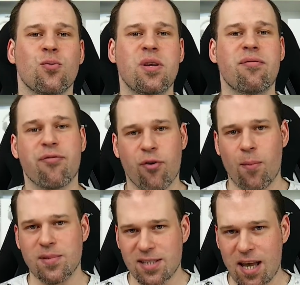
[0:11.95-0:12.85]
to me
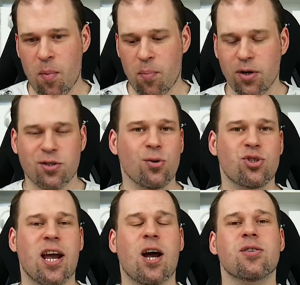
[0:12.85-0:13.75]
from Cyberport, so
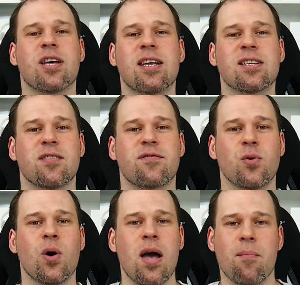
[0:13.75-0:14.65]
check out their links if you